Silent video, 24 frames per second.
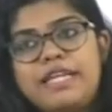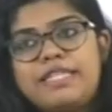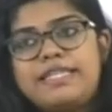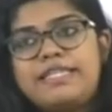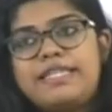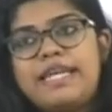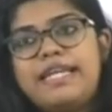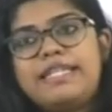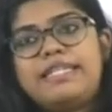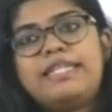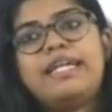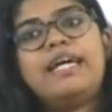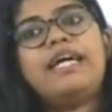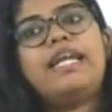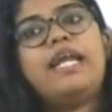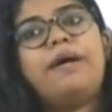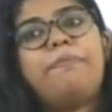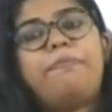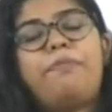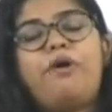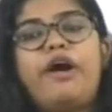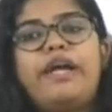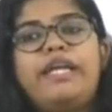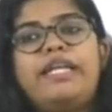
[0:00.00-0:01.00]
SAT are
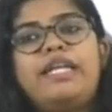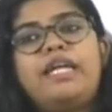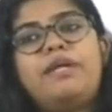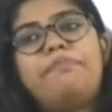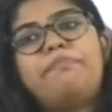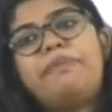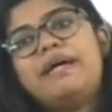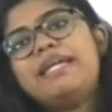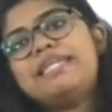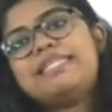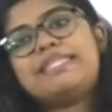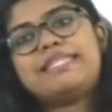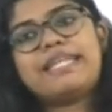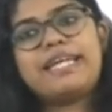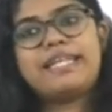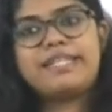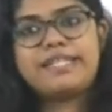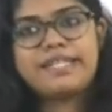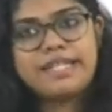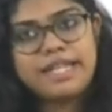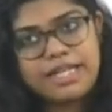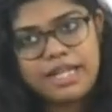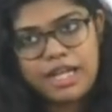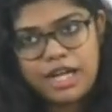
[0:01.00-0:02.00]
appointed by
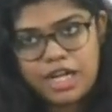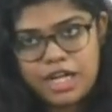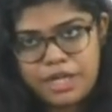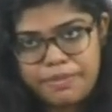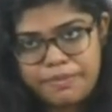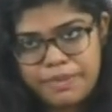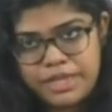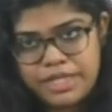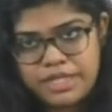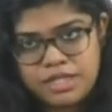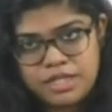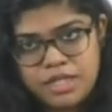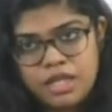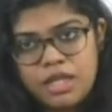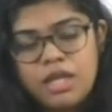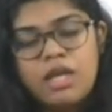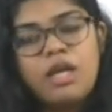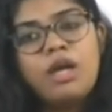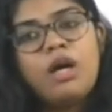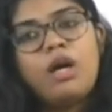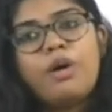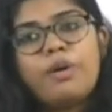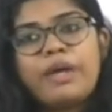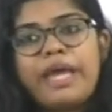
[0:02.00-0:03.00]
central government.
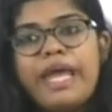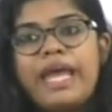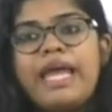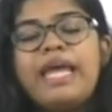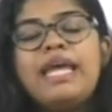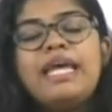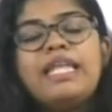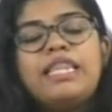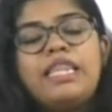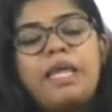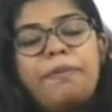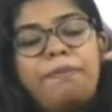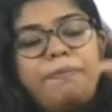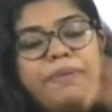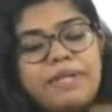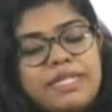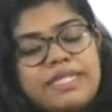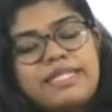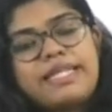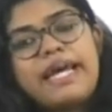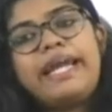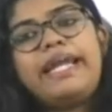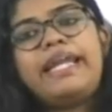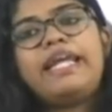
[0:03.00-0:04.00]
Okay, the
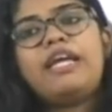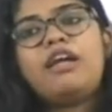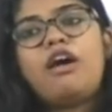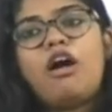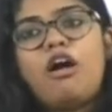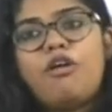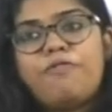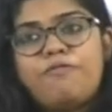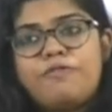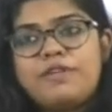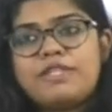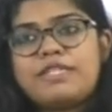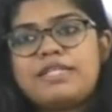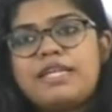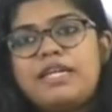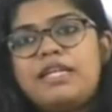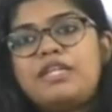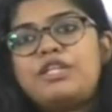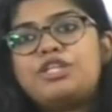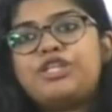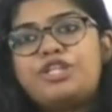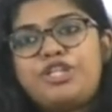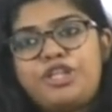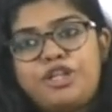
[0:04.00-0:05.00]
presiding
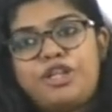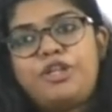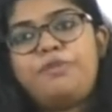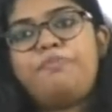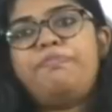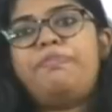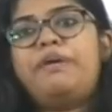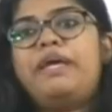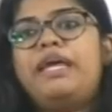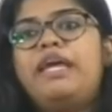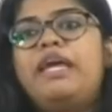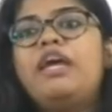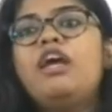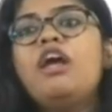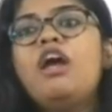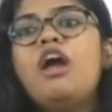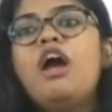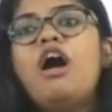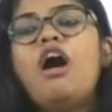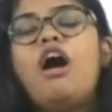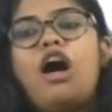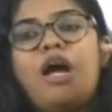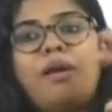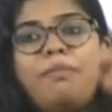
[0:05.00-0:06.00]
officer should be
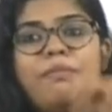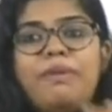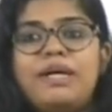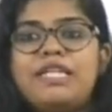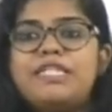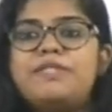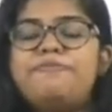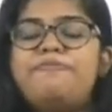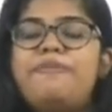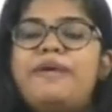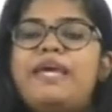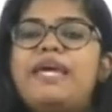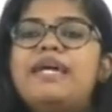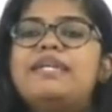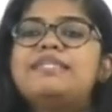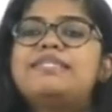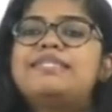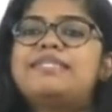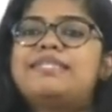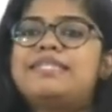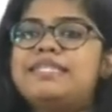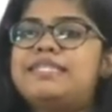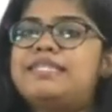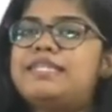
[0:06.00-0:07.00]
or must be a
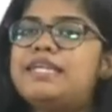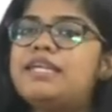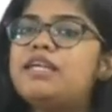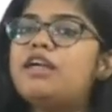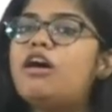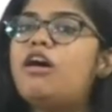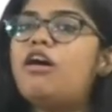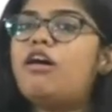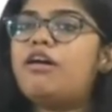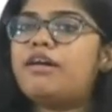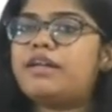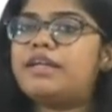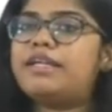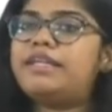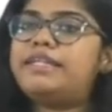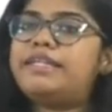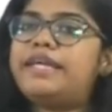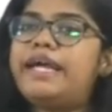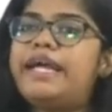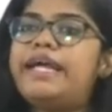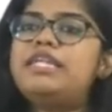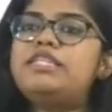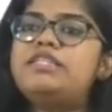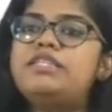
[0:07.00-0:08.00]
sitting or
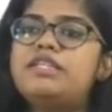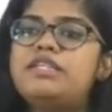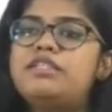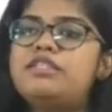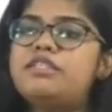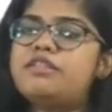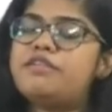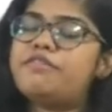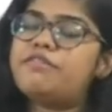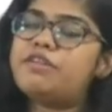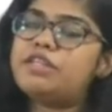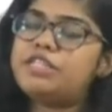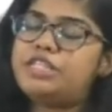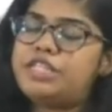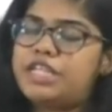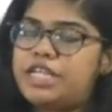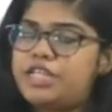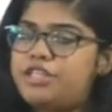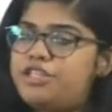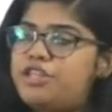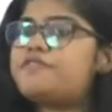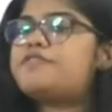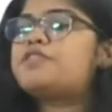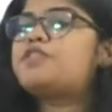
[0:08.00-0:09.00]
retired
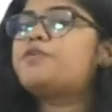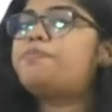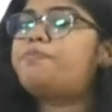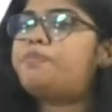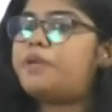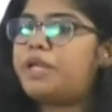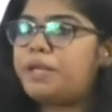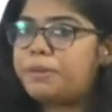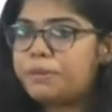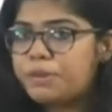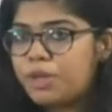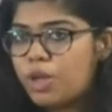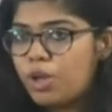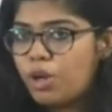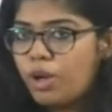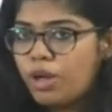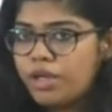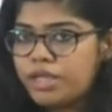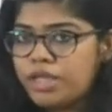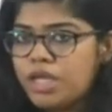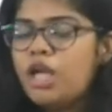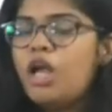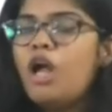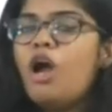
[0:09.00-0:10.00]
judge of Supreme
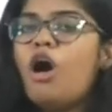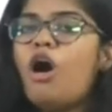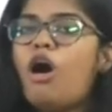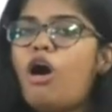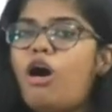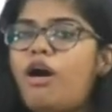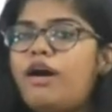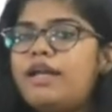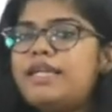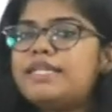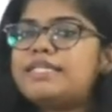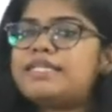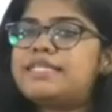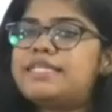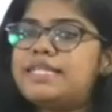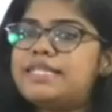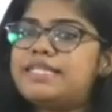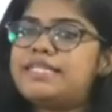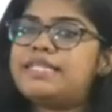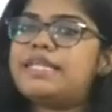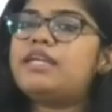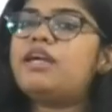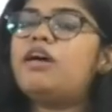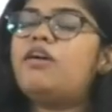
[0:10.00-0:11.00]
Court or a
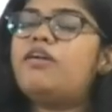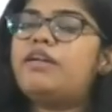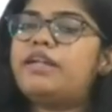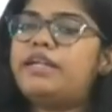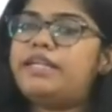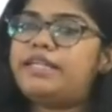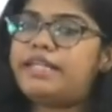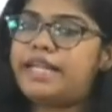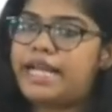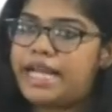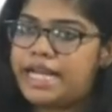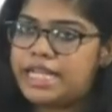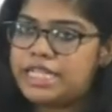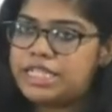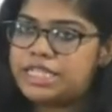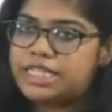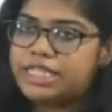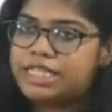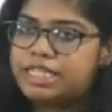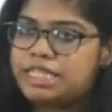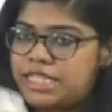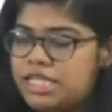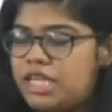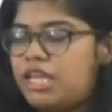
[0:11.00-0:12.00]
sitting or retired
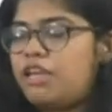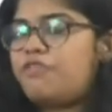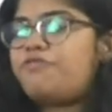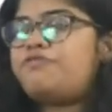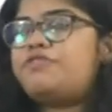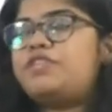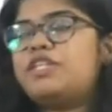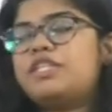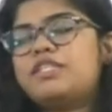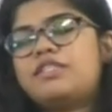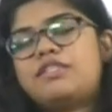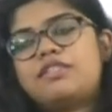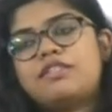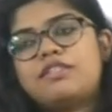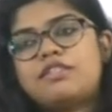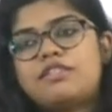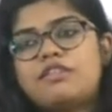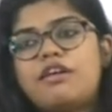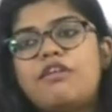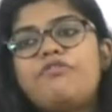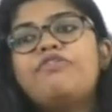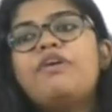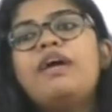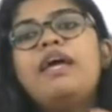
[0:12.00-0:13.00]
Chief Justice
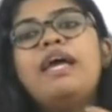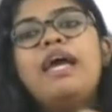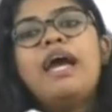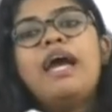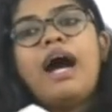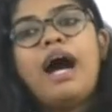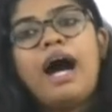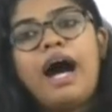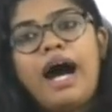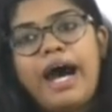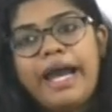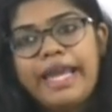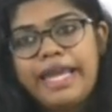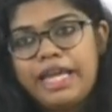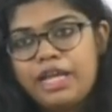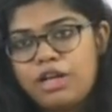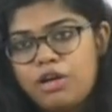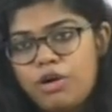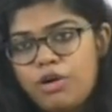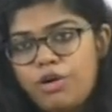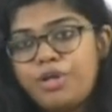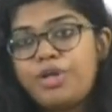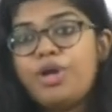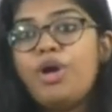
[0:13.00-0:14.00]
of High
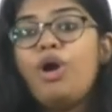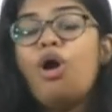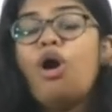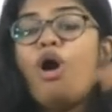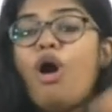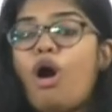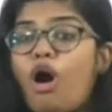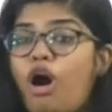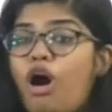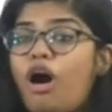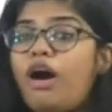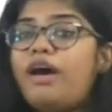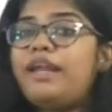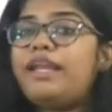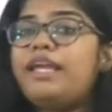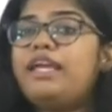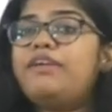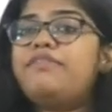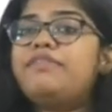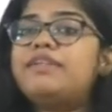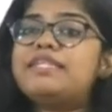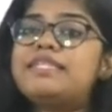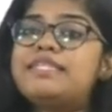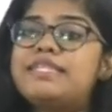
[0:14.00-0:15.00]
Court or
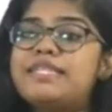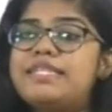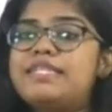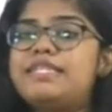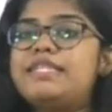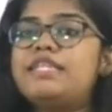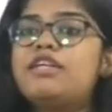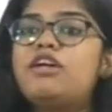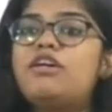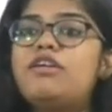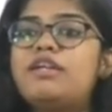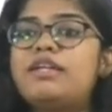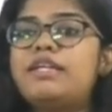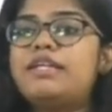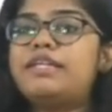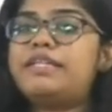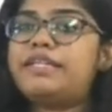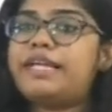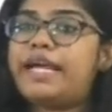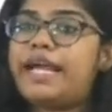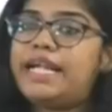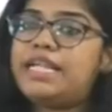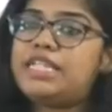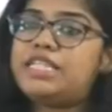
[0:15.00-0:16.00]
even a sitting or
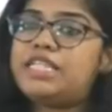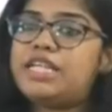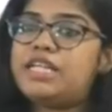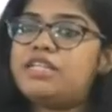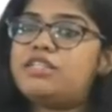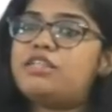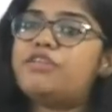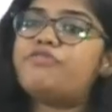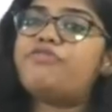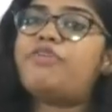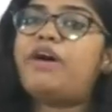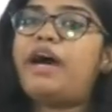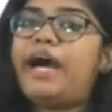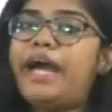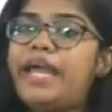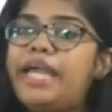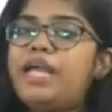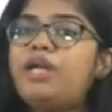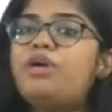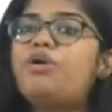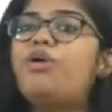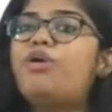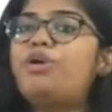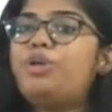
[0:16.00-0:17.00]
retired judge of High
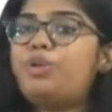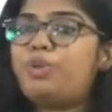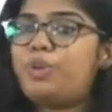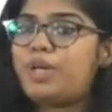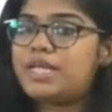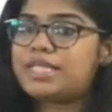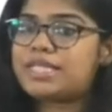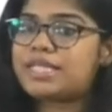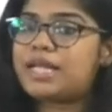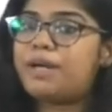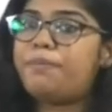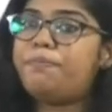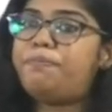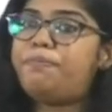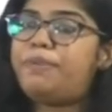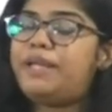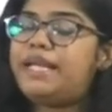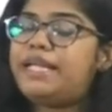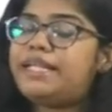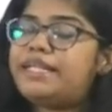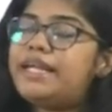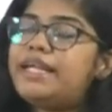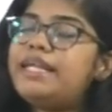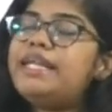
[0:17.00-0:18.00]
Court who has
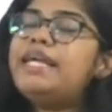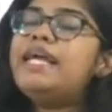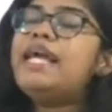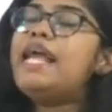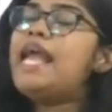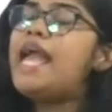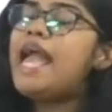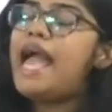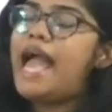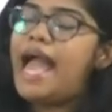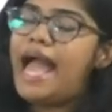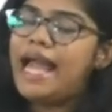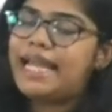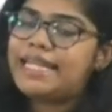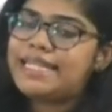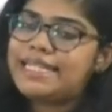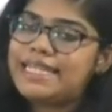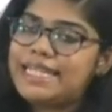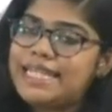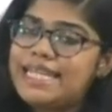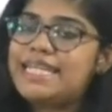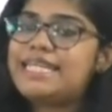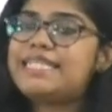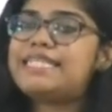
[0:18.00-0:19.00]
completed at
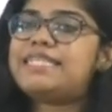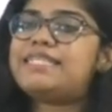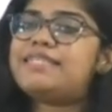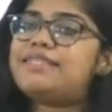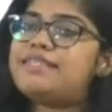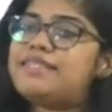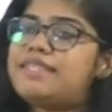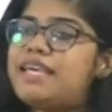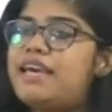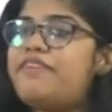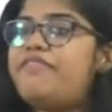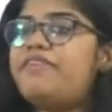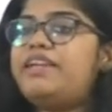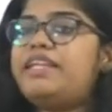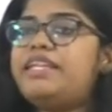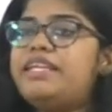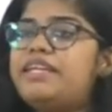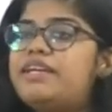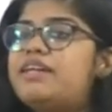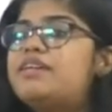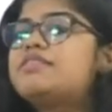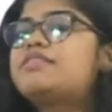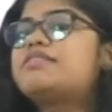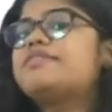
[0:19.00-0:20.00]
least 7
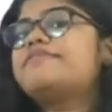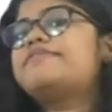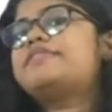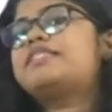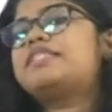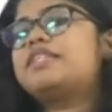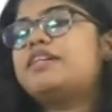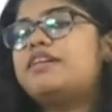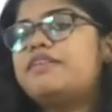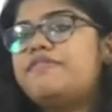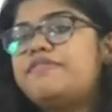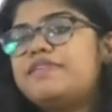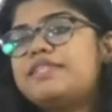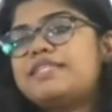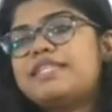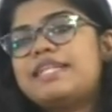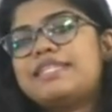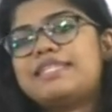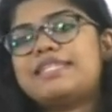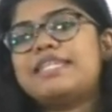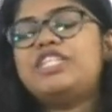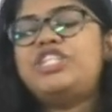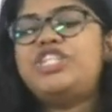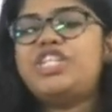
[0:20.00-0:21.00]
years of service
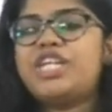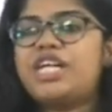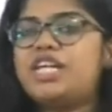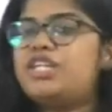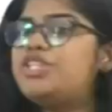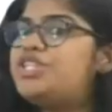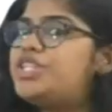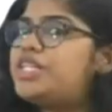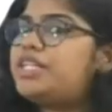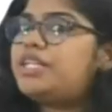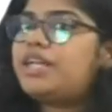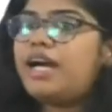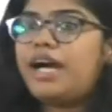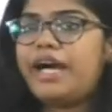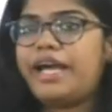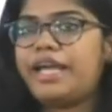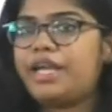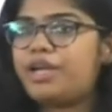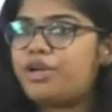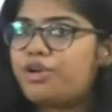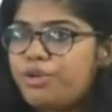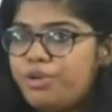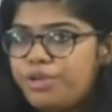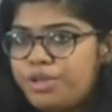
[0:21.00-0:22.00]
as a judge in
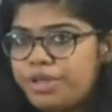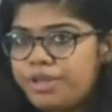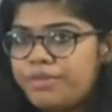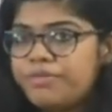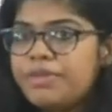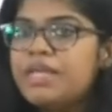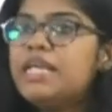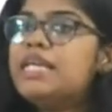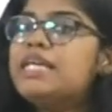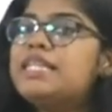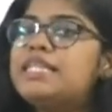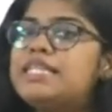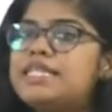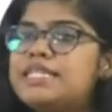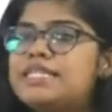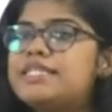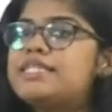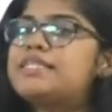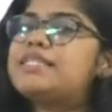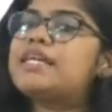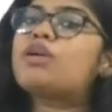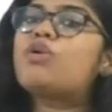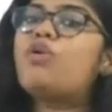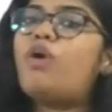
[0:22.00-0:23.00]
High Court. This
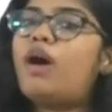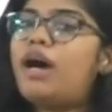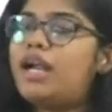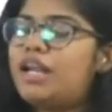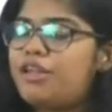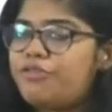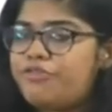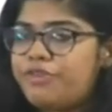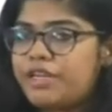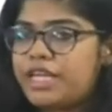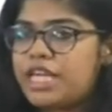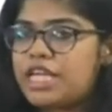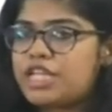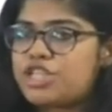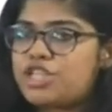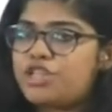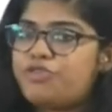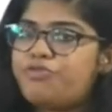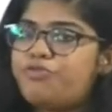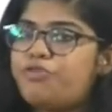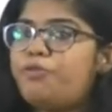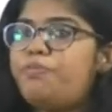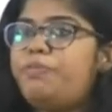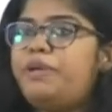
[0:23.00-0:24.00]
is a
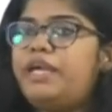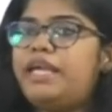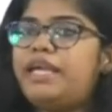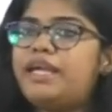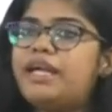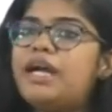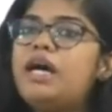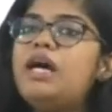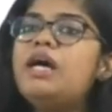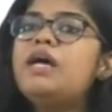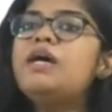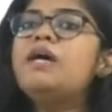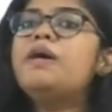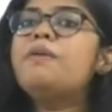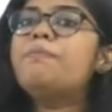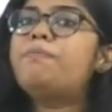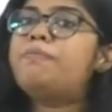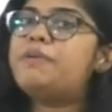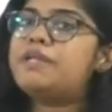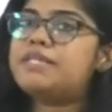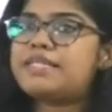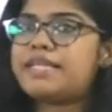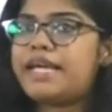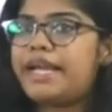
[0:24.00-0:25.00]
qualification for being
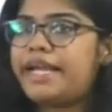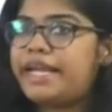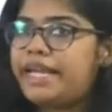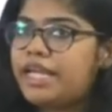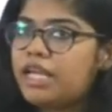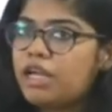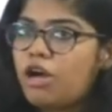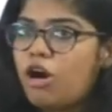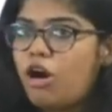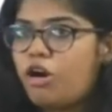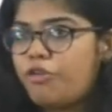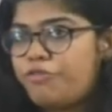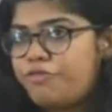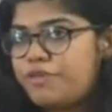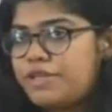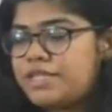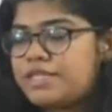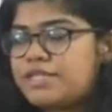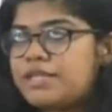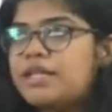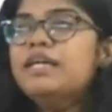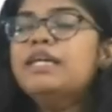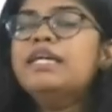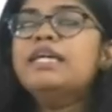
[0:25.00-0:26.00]
a presiding
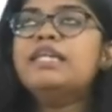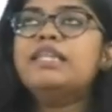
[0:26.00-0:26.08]
officer.